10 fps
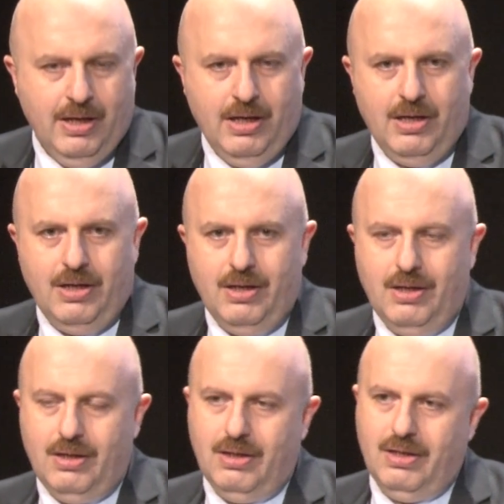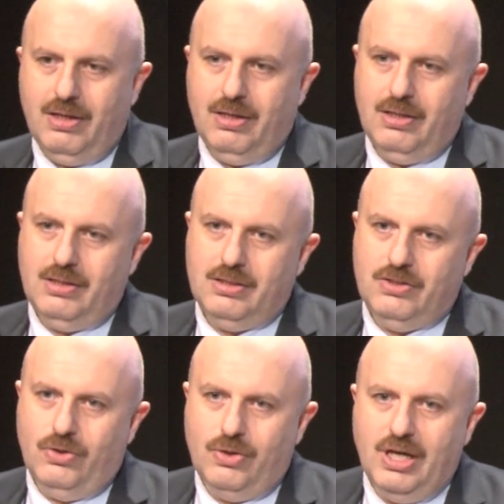
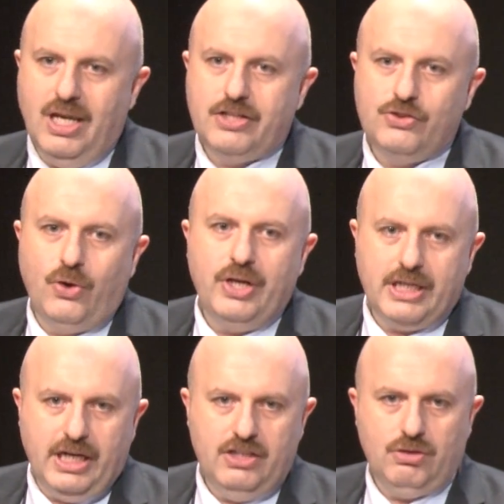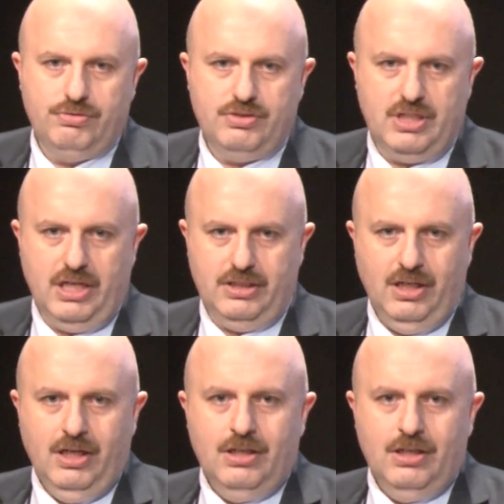or electronic gate of state.